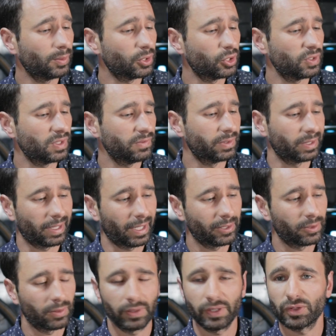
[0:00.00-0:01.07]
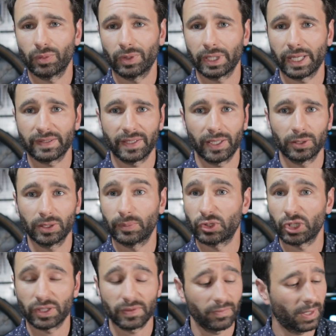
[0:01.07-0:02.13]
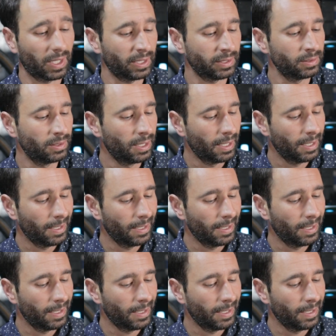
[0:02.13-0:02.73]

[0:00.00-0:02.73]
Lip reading: which is even lighter than this one, has held up just fine.